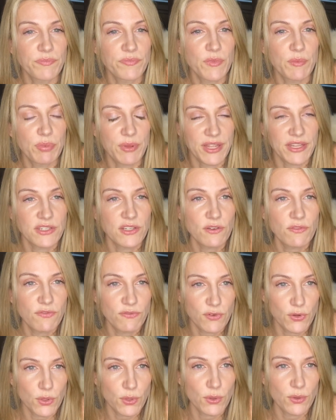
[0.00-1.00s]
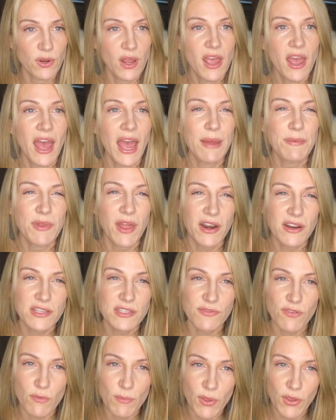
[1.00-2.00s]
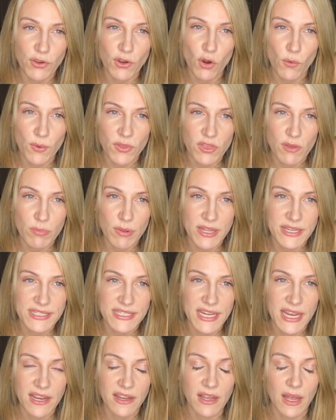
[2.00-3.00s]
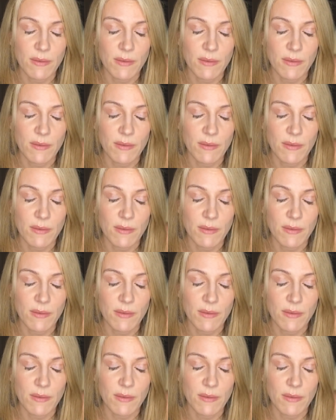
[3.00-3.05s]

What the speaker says: blended food. I'm not as familiar with the BlendTech.